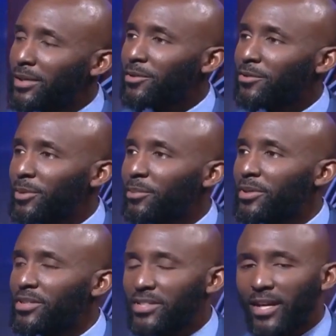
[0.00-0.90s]
three-point
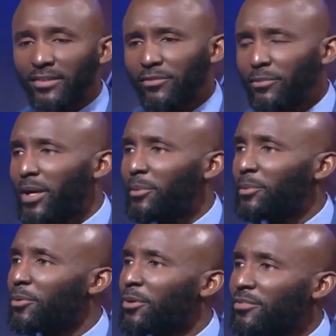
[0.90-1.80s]
shots, even Bobby
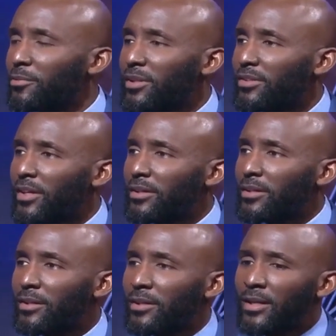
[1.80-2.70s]
Portis when he's out
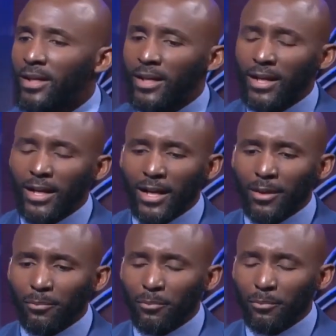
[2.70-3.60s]
there.
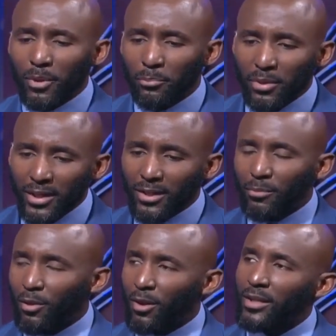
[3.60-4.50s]
But putting the
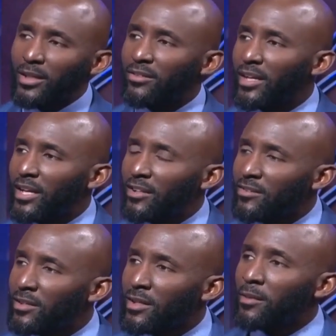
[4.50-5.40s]
ball in his hands
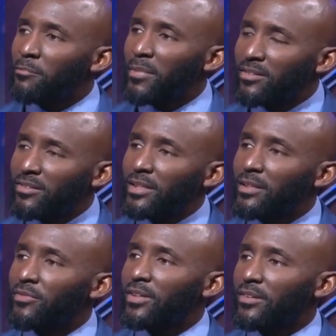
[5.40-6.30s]
makes the
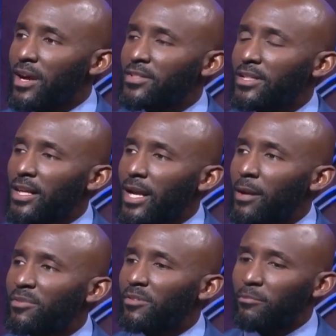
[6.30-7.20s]
defense have to
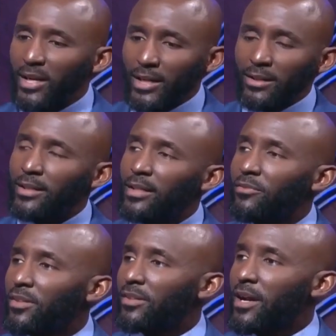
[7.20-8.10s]
collapse. Making the
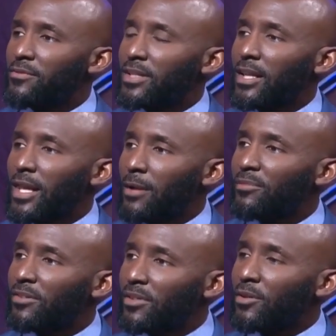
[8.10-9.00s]
defense have to collapse is
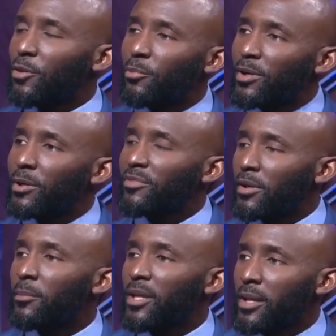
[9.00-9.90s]
going to open up
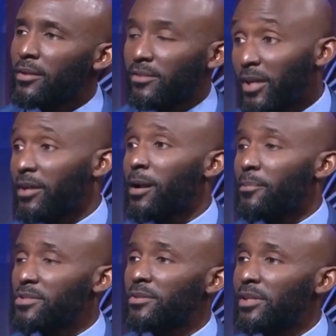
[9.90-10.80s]
some other
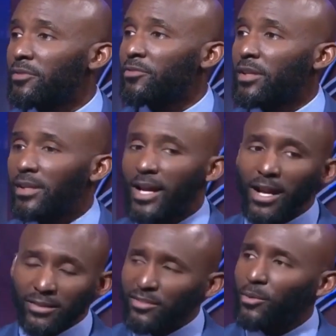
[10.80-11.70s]
opportunities for other guys.
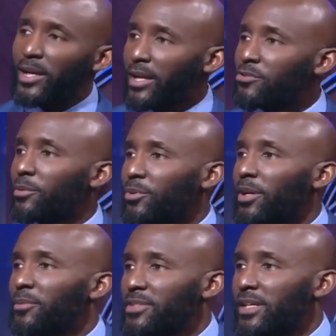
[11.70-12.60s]
That's why he had a triple-double today.